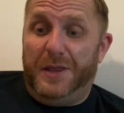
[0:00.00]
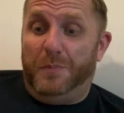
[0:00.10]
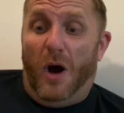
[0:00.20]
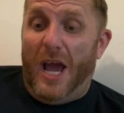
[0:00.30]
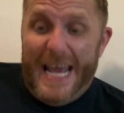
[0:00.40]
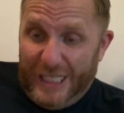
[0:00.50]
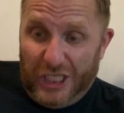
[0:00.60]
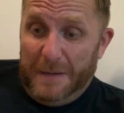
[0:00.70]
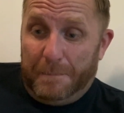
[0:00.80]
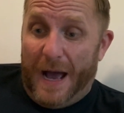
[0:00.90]
what
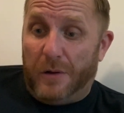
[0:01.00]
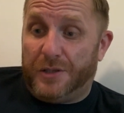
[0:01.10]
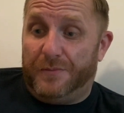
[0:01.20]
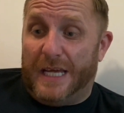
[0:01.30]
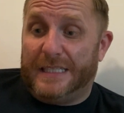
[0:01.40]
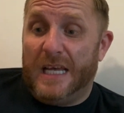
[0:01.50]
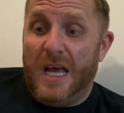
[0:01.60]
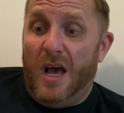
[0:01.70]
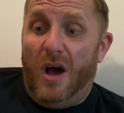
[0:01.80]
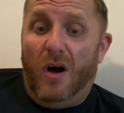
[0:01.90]
itching powder is.
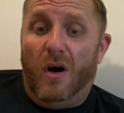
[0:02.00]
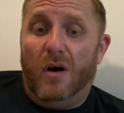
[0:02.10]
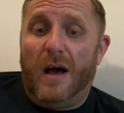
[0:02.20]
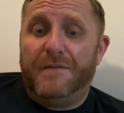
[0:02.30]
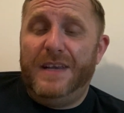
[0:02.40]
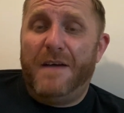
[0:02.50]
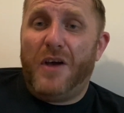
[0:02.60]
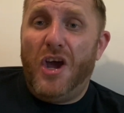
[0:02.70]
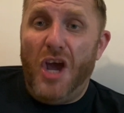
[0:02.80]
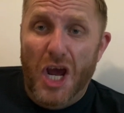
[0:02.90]
Oh, I've never
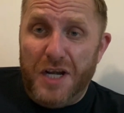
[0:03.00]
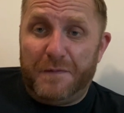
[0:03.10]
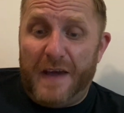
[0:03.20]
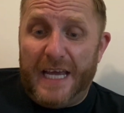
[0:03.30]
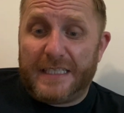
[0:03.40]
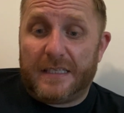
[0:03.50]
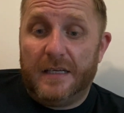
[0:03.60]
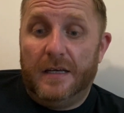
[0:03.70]
heard of it.